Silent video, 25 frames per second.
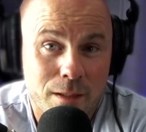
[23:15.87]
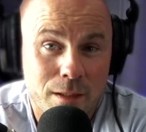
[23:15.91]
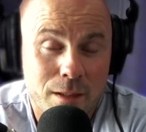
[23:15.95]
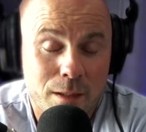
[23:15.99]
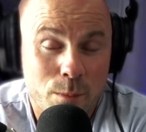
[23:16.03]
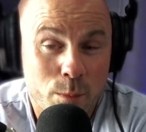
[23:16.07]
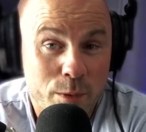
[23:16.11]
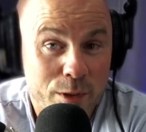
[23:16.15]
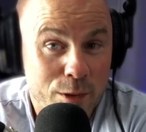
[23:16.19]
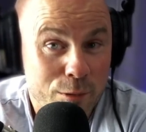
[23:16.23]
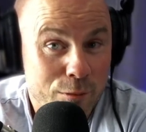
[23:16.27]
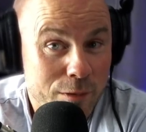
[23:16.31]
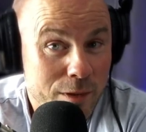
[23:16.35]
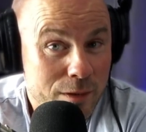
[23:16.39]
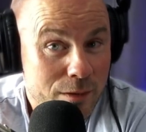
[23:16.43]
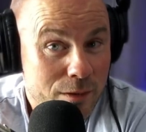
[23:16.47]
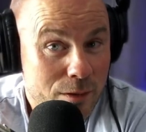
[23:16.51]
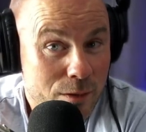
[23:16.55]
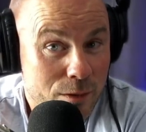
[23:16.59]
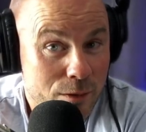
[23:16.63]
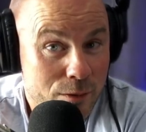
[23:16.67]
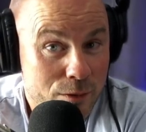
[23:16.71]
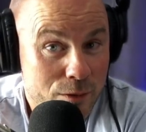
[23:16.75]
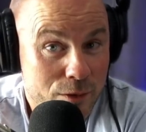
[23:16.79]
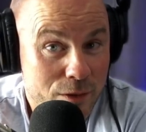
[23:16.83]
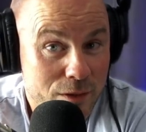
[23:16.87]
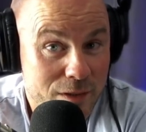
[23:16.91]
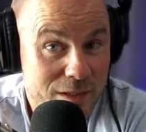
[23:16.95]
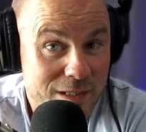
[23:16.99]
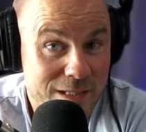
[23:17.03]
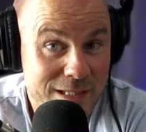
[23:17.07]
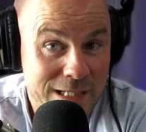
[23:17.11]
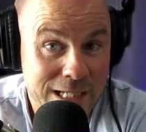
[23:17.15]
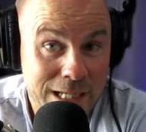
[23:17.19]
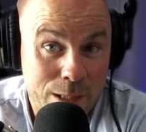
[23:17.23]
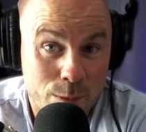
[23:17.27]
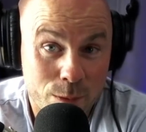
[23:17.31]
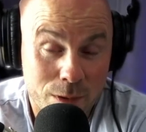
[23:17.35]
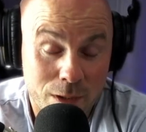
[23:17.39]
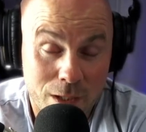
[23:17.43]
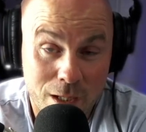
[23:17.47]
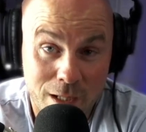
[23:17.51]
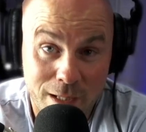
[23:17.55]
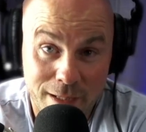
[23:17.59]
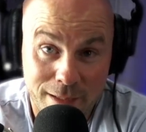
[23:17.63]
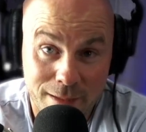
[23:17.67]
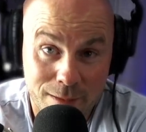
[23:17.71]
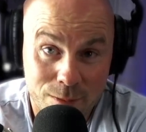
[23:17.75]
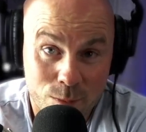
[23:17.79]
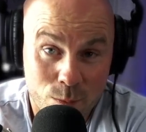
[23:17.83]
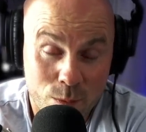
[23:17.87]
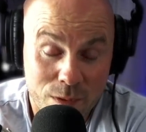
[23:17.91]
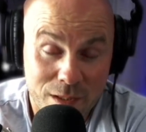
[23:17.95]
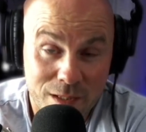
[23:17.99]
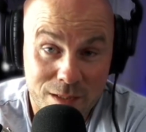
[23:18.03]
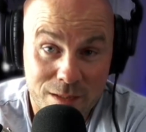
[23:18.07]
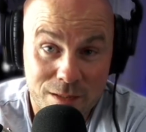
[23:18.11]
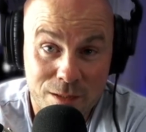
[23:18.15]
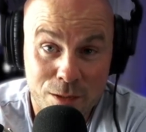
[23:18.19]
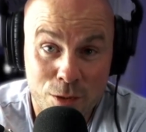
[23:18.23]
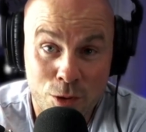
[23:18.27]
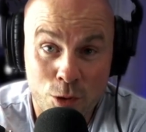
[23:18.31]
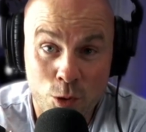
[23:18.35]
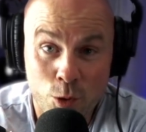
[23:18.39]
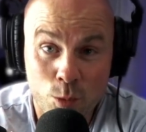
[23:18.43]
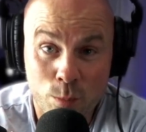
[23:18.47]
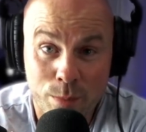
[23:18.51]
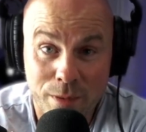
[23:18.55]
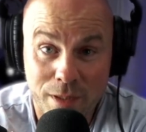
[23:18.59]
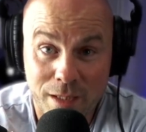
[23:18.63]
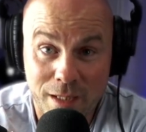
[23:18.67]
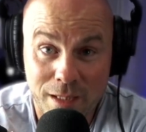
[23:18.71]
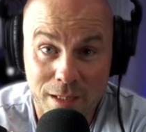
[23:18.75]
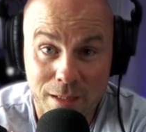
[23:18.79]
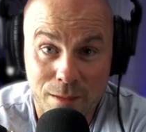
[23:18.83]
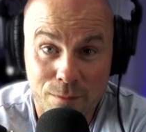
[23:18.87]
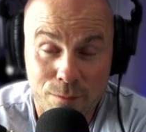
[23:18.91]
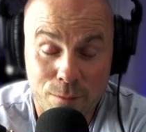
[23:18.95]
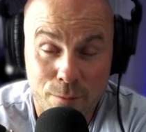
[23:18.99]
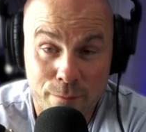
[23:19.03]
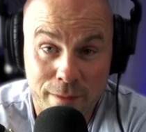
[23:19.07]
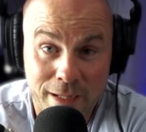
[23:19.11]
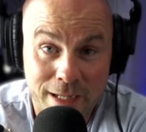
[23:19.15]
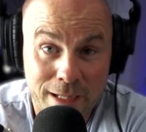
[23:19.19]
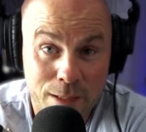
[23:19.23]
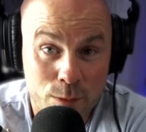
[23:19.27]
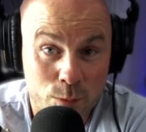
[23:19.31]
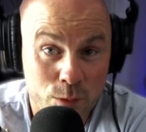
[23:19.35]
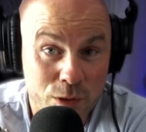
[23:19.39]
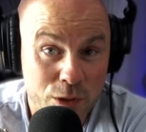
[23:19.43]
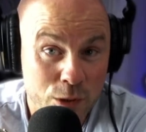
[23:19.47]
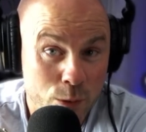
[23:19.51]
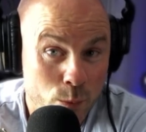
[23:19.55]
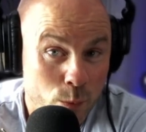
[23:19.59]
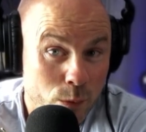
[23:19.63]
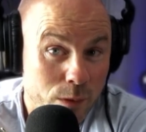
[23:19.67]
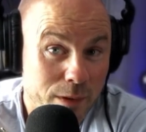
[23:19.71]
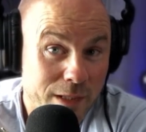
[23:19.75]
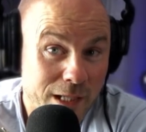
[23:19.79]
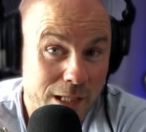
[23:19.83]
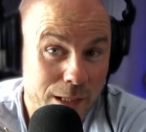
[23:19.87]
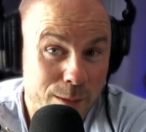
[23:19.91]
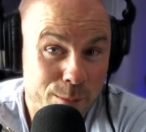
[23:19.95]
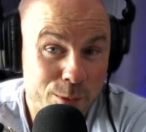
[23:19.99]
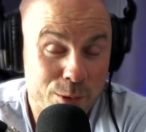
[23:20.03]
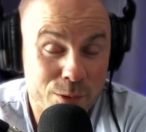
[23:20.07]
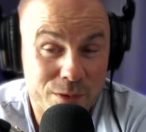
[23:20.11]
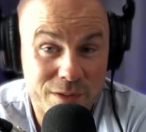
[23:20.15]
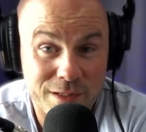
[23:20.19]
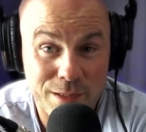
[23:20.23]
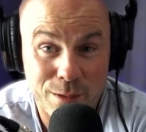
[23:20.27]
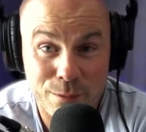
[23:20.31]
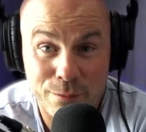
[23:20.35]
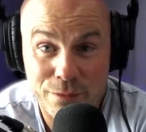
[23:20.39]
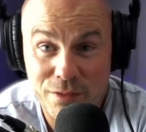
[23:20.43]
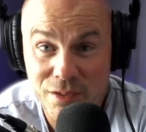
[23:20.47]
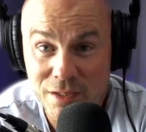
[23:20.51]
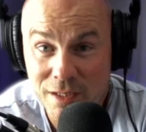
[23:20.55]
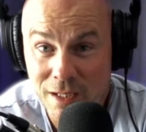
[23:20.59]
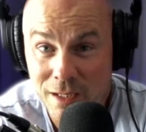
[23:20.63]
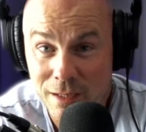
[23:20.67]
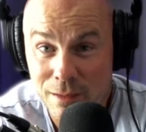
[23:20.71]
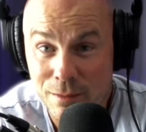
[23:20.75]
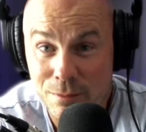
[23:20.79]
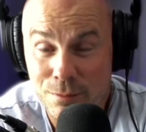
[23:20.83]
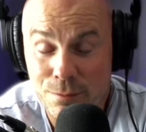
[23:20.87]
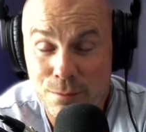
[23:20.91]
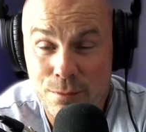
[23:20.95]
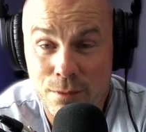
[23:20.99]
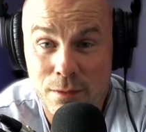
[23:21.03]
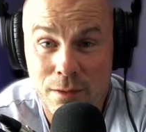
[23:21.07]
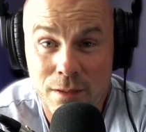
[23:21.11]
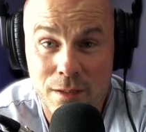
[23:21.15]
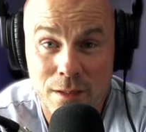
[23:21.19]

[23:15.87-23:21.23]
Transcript: When your unconscious is now aligned with this new belief of how you will keep yourself safe,